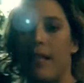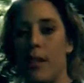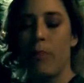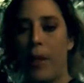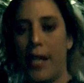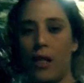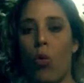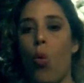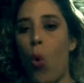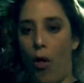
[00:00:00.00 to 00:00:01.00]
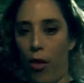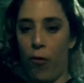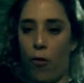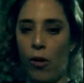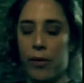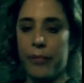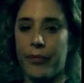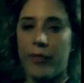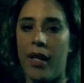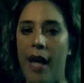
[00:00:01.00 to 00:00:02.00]
this place wonderful.
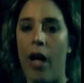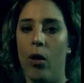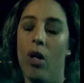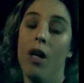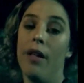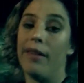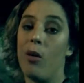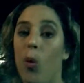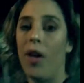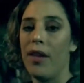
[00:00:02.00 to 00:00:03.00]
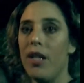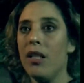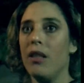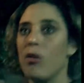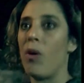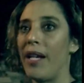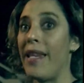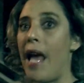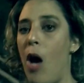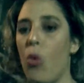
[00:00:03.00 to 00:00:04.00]
Now, the weather right
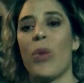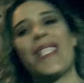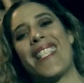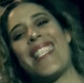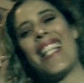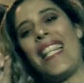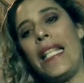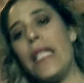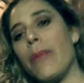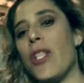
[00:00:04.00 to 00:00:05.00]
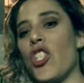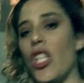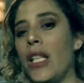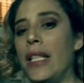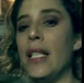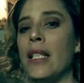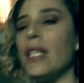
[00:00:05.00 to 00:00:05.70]
now is a little bit chilly.